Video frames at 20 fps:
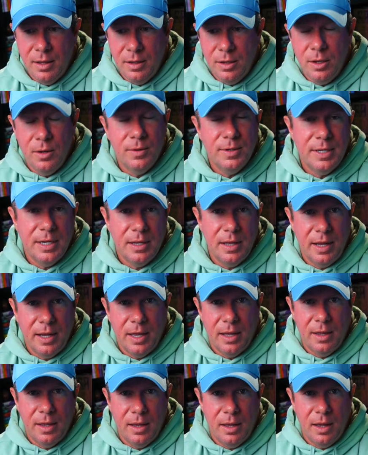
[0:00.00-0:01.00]
using
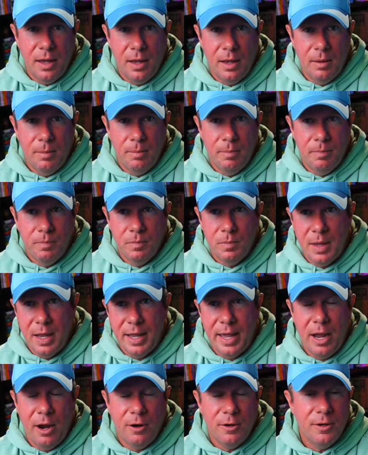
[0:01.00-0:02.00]
like a
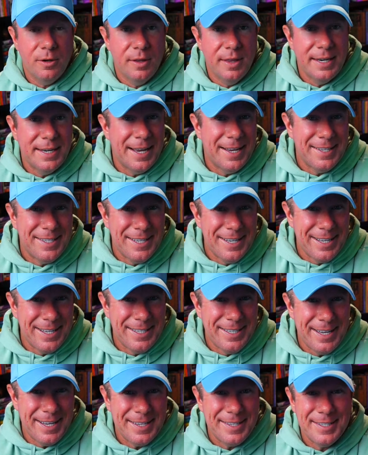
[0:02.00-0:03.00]
character that doesn't
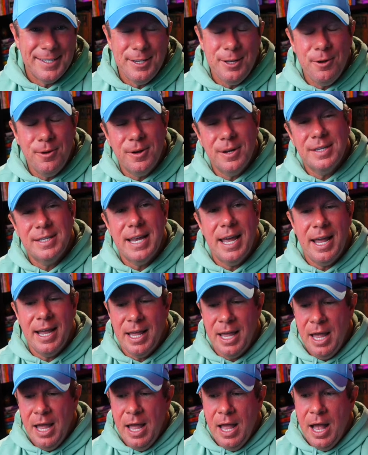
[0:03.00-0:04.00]
exist, you could
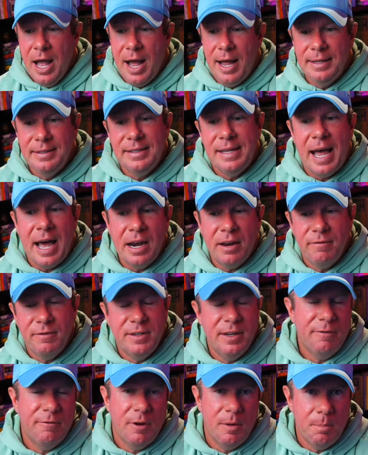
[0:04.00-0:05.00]
take a lot
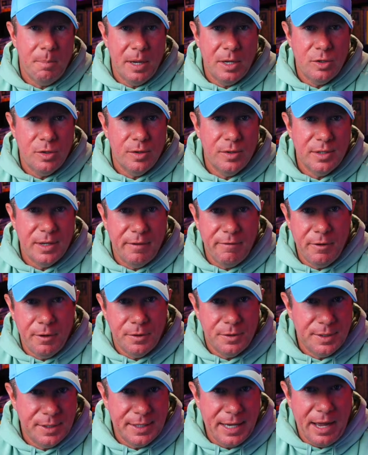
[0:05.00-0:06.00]
of different pictures of
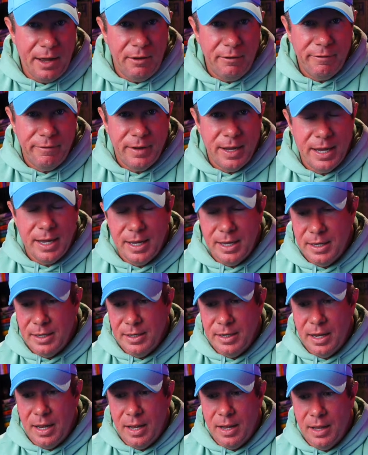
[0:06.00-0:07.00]
yourself.
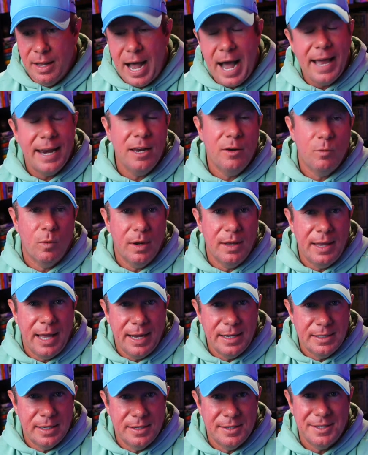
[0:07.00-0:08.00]
And I didn't
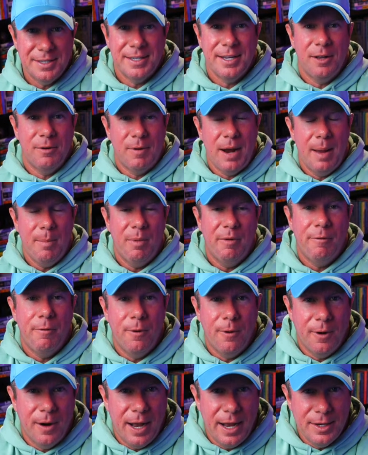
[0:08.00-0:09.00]
realize this until right
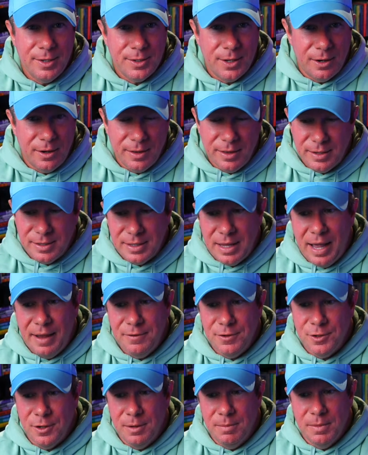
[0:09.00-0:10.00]
before I started this
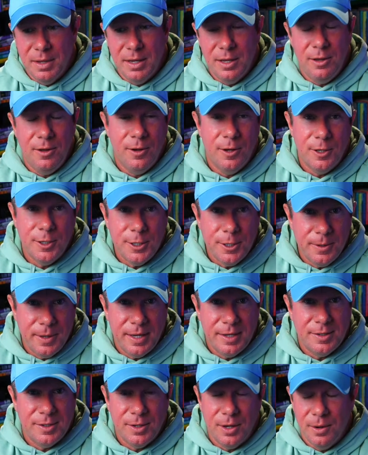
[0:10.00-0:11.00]
live stream, that you could do
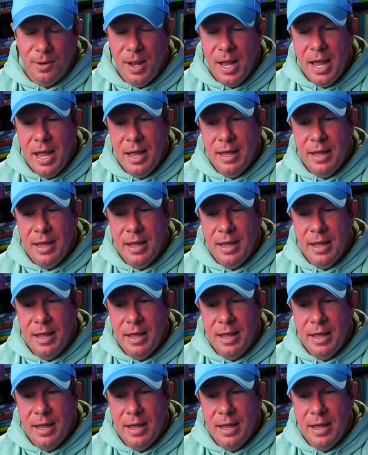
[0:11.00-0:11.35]
this. So